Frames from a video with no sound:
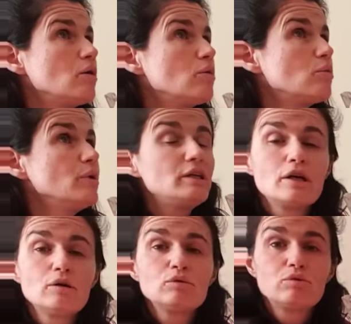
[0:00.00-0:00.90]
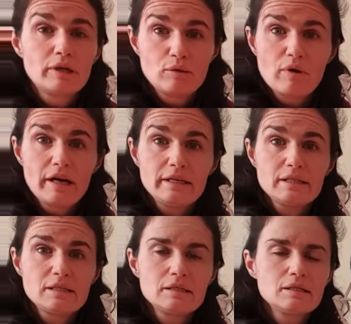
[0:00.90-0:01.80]
We don't want to waste.
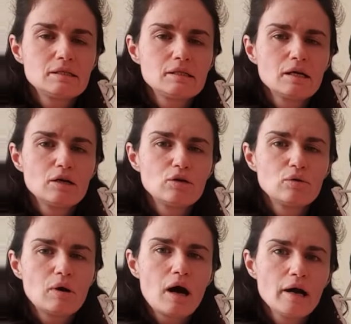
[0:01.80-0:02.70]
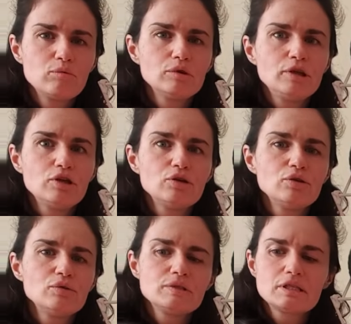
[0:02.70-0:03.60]
So I will
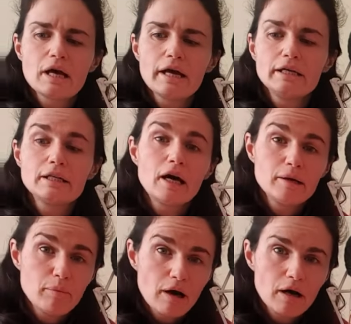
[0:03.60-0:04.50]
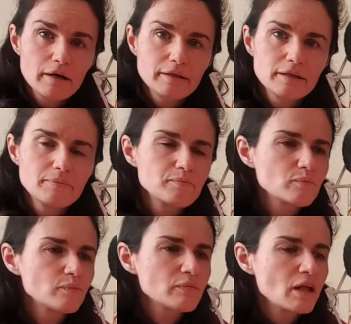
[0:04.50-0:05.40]
use a dye bath
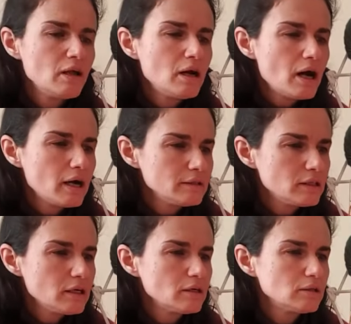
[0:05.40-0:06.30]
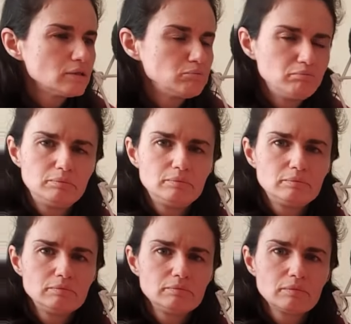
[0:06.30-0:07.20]
until
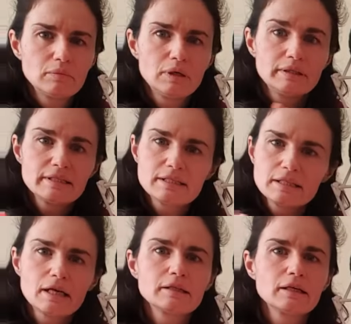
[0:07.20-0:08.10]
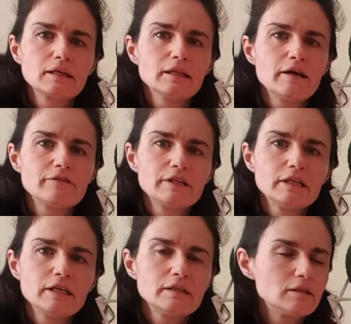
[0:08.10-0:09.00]
there's nothing left in it.